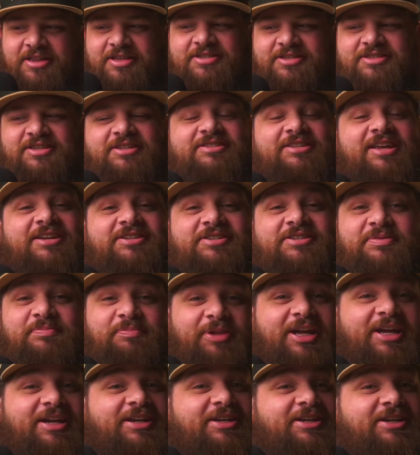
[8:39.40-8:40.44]
the succession
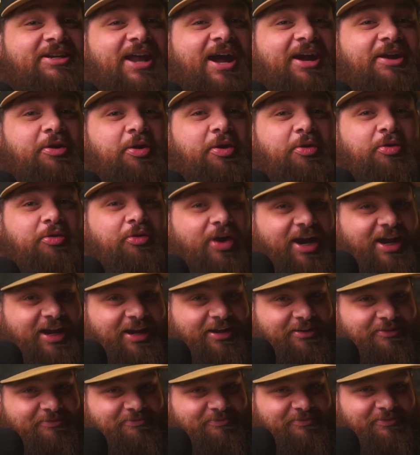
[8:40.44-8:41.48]
plan did not go
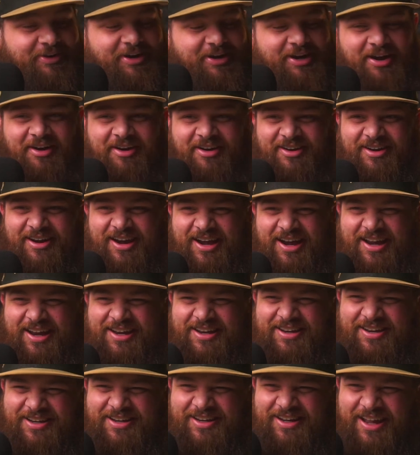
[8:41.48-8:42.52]
great. All
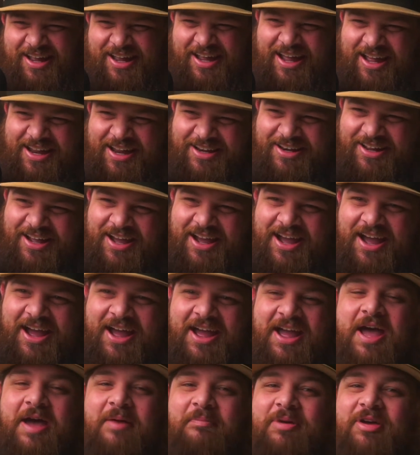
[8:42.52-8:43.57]
right, at
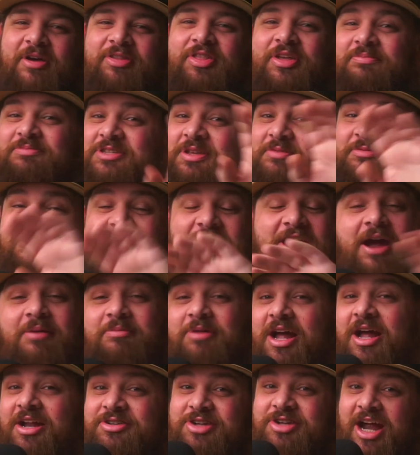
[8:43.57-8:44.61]
Bethlehem Seminary.
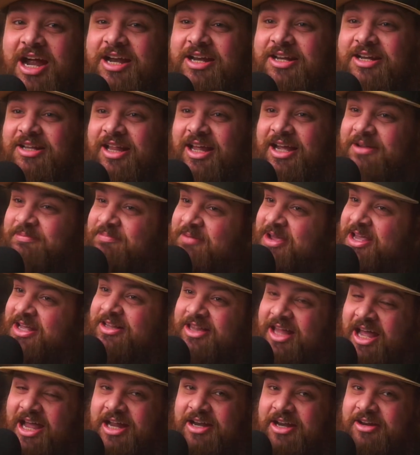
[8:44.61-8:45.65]
I'm not trying to like
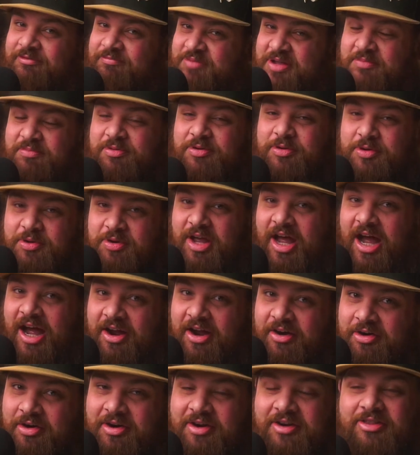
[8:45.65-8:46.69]
make light of people who
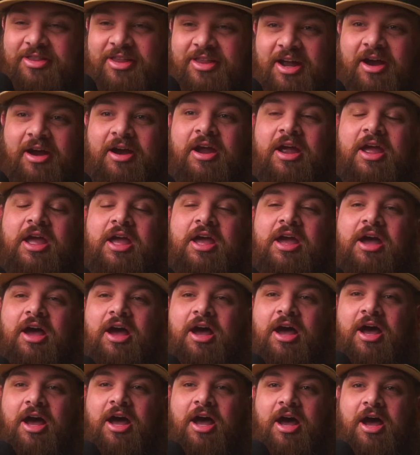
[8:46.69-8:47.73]
got hurt there,
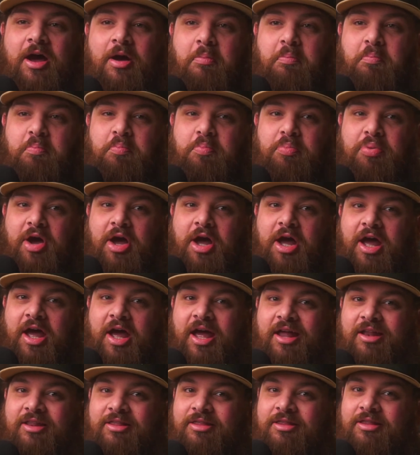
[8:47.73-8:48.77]

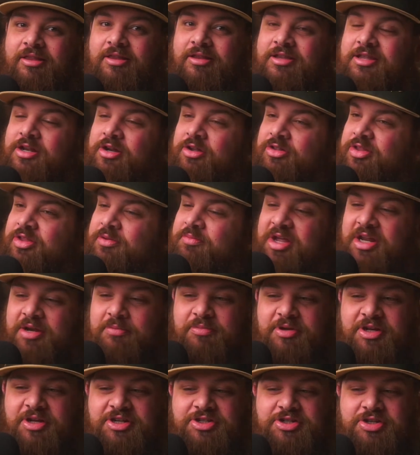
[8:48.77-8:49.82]
but you know, they made
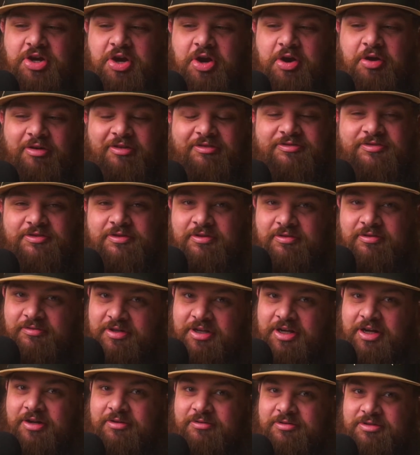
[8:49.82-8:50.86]
a big show of,
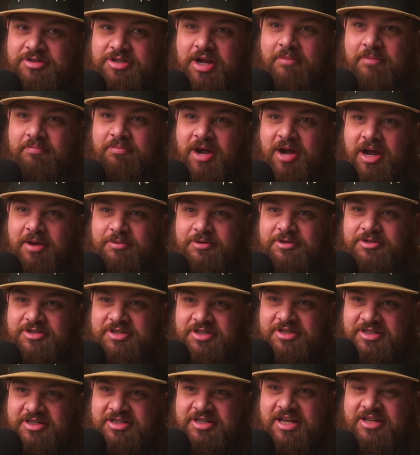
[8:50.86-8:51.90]
you know, John Piper's
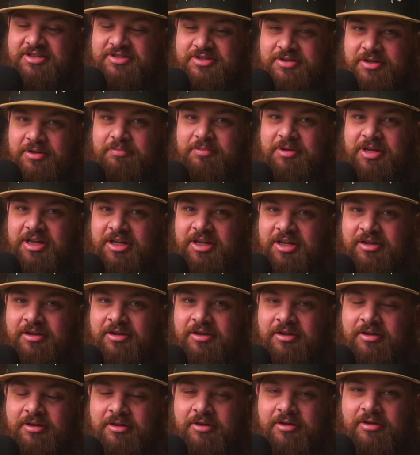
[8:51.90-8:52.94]
successor being
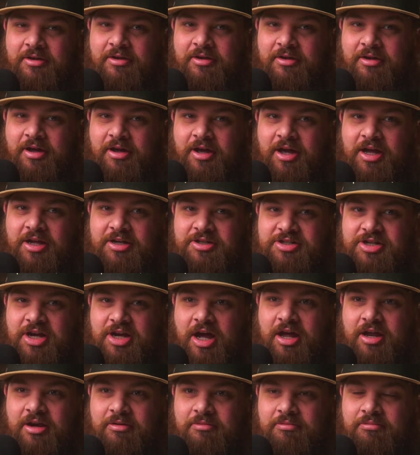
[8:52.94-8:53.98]

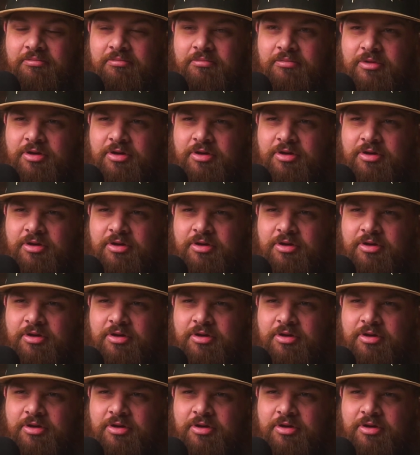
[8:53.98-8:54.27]
Joshua